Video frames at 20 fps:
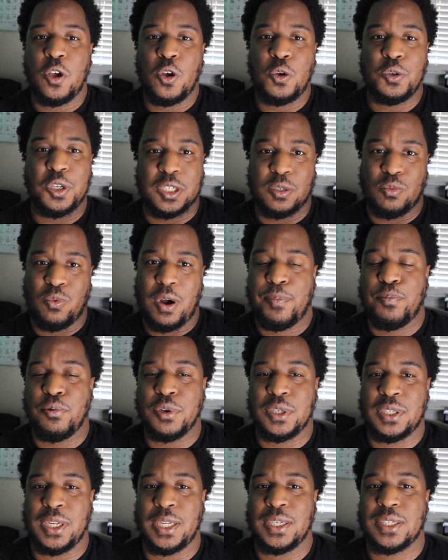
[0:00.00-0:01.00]
who just
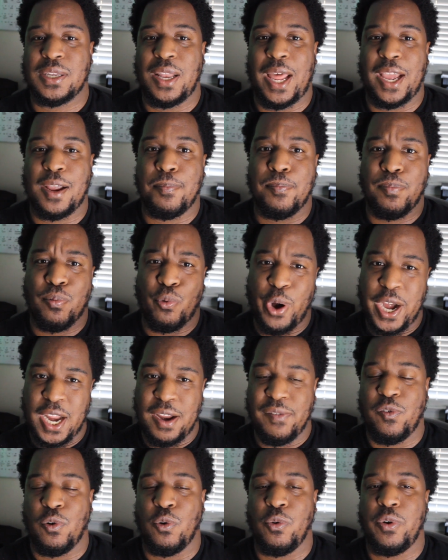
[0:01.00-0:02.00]
represents like
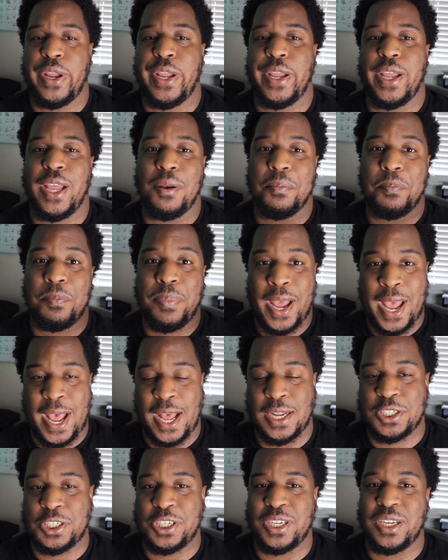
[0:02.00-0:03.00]
bravery and
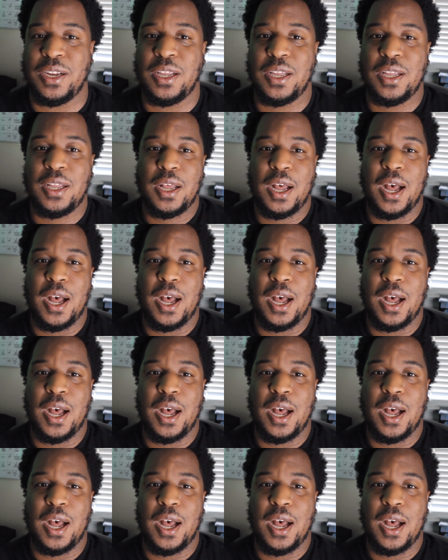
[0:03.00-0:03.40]
passion.